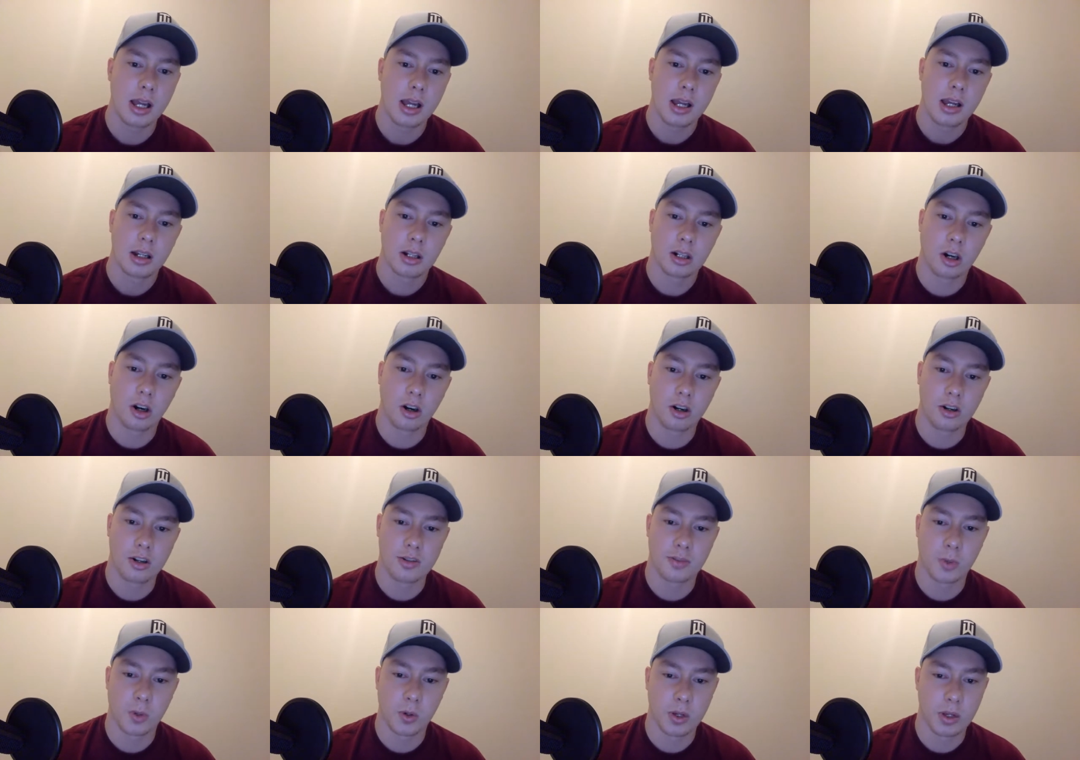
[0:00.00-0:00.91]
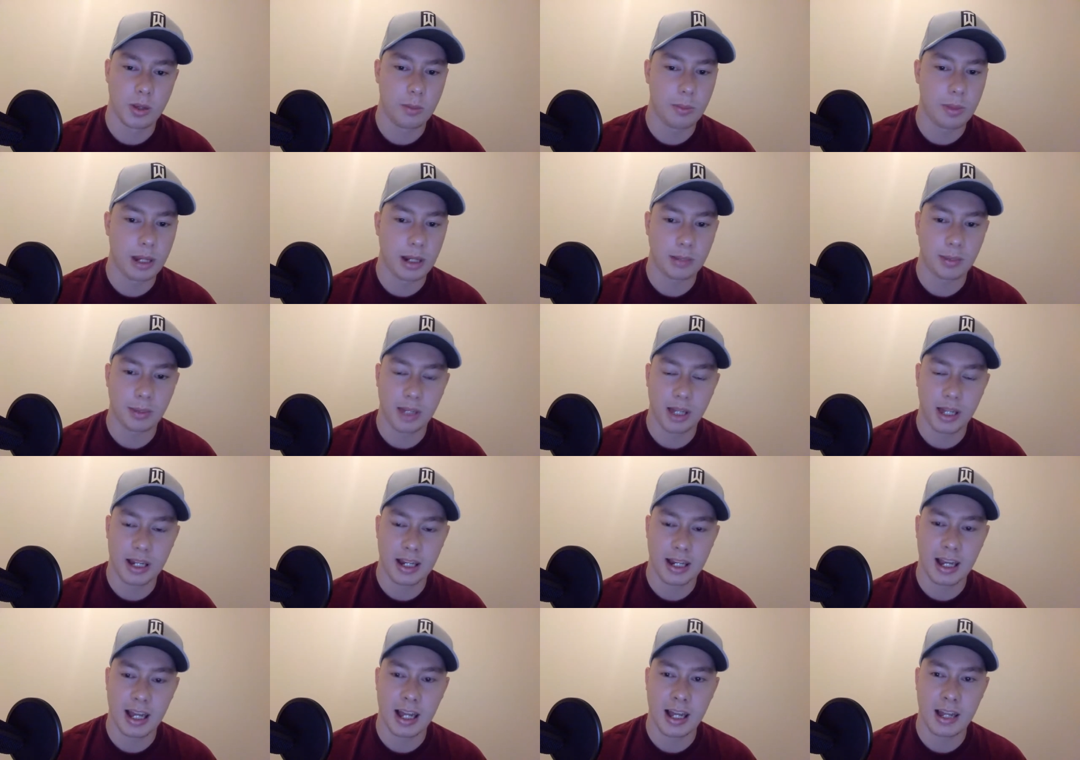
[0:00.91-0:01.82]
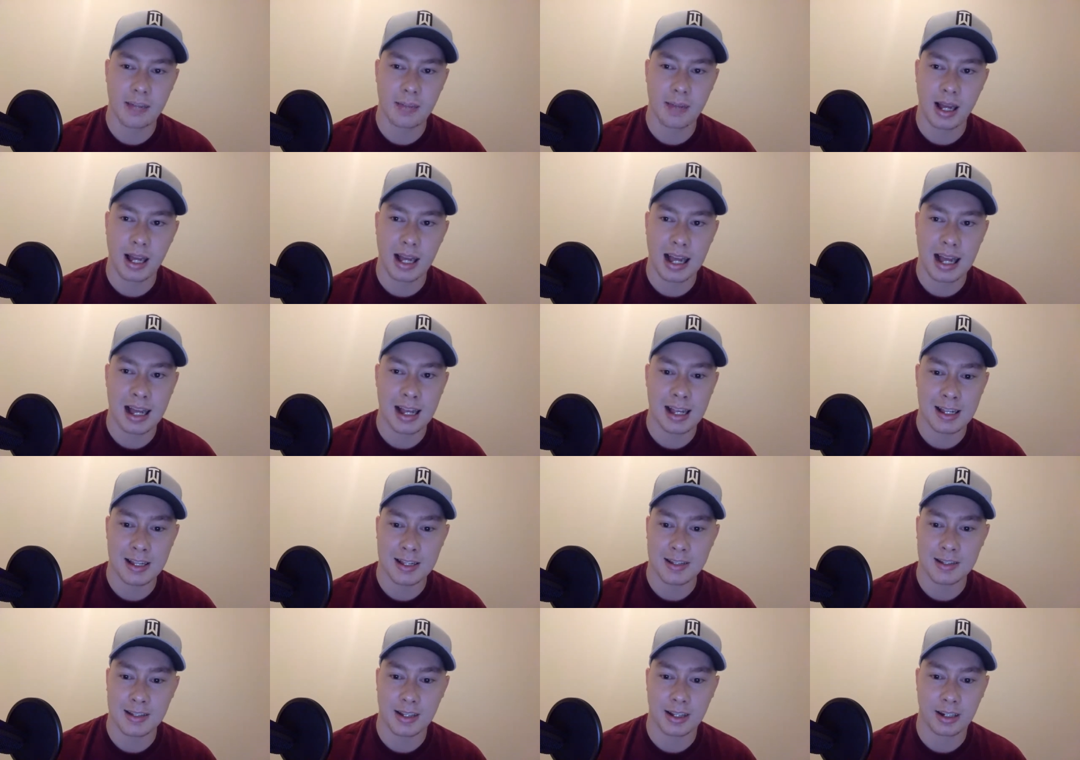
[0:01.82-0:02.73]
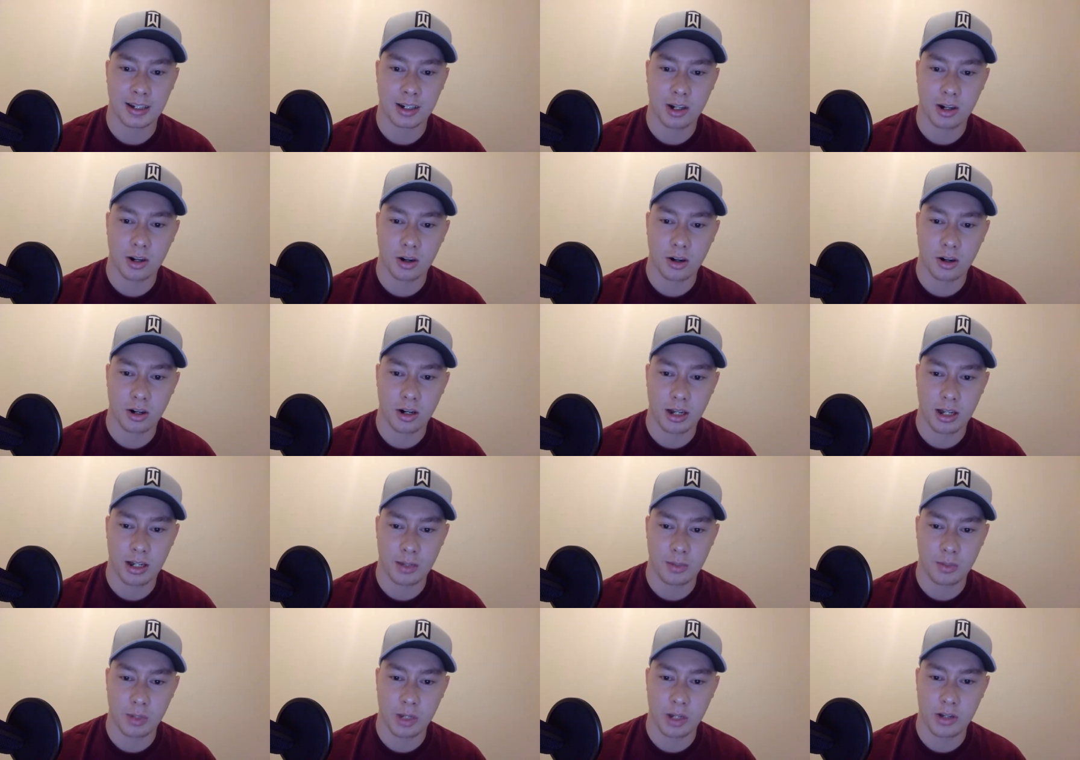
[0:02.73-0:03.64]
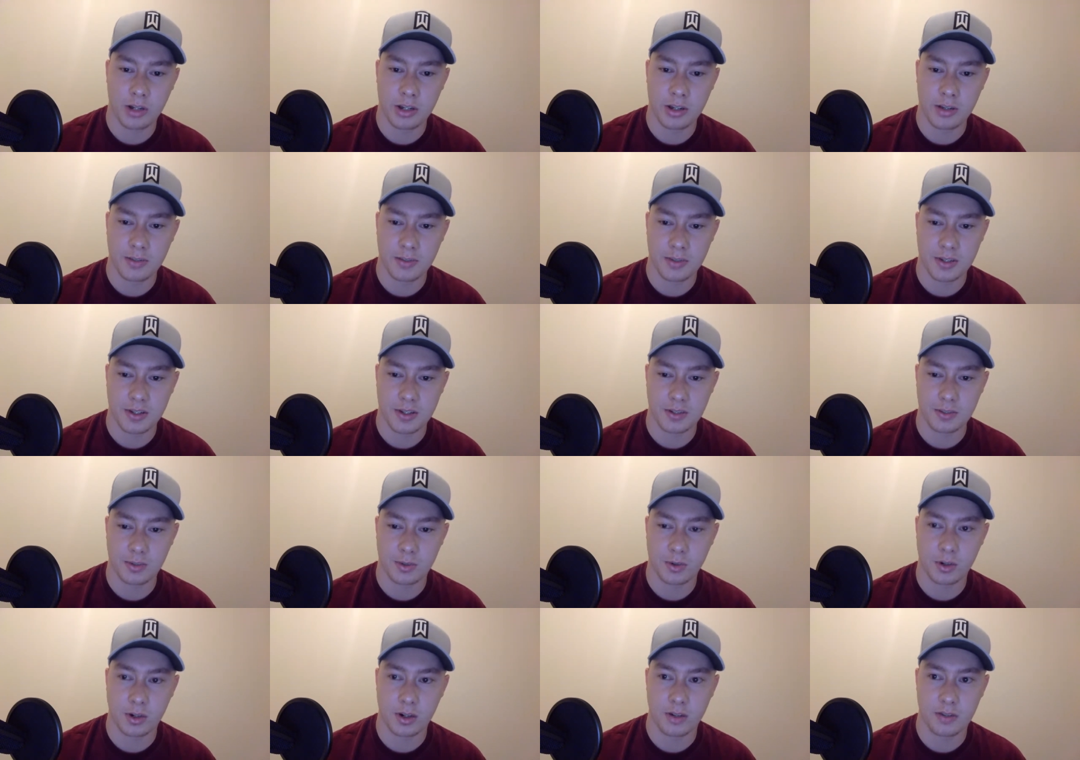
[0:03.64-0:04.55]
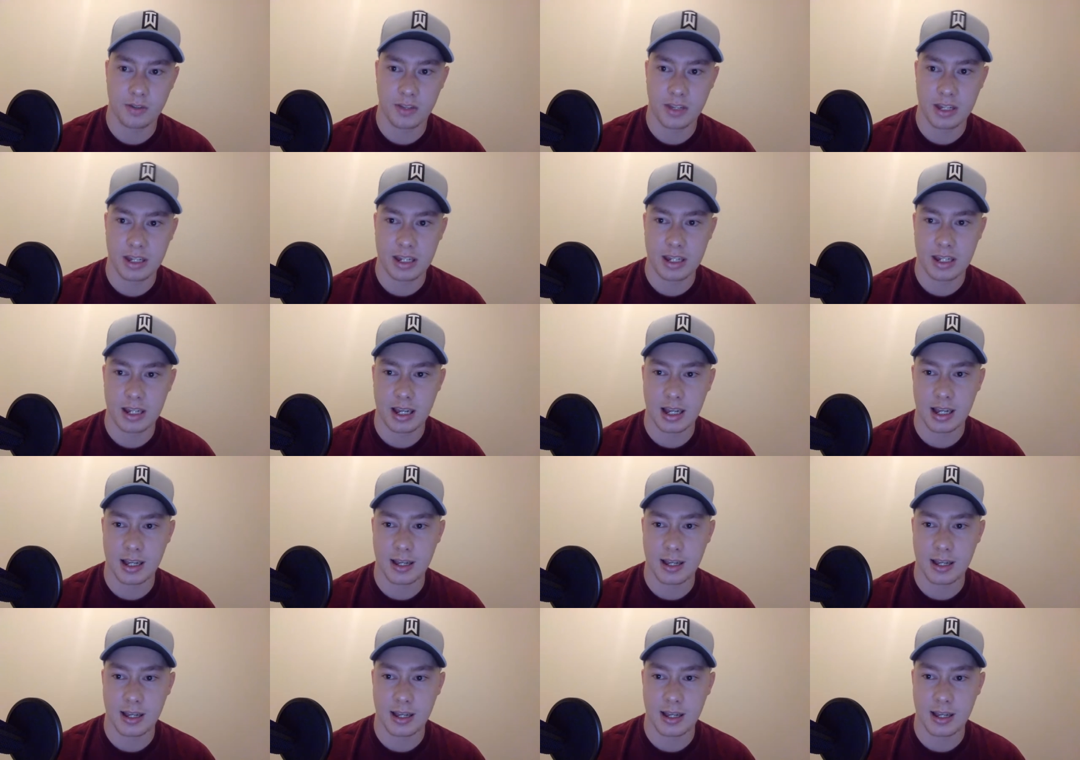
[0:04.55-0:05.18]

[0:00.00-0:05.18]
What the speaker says: Carter's more of the big play guy in my eyes, and Williams is more of the